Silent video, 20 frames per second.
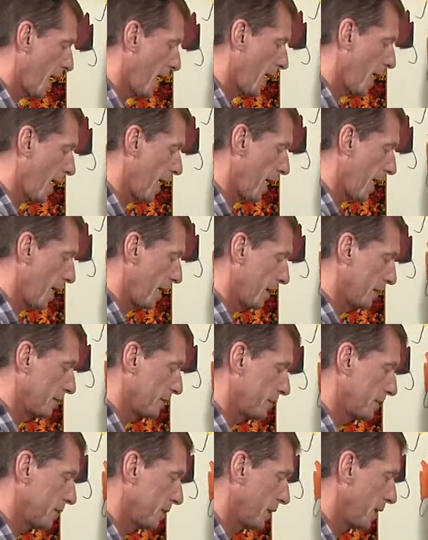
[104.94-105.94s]

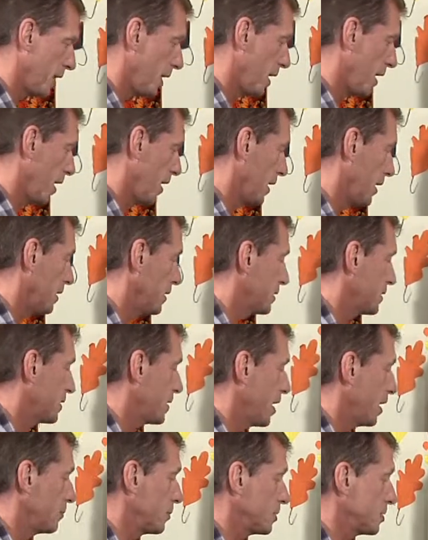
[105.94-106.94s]
and a
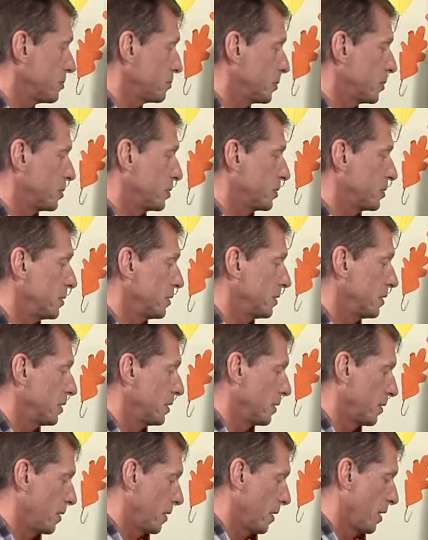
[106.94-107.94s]
tablespoon
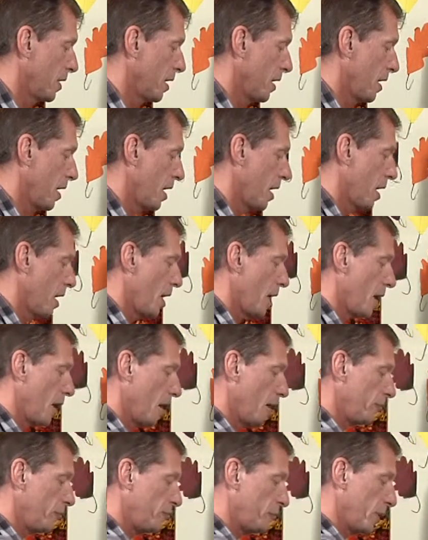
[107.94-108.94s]

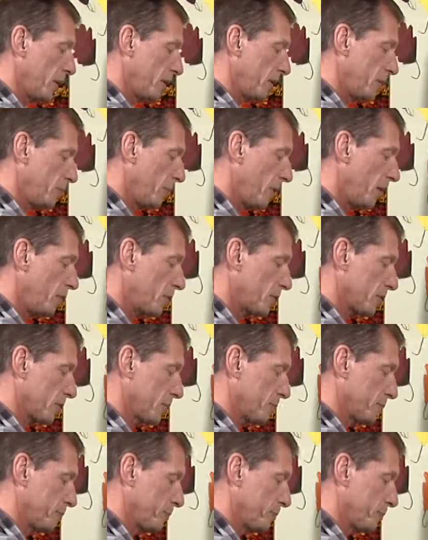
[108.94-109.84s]
of baking powder.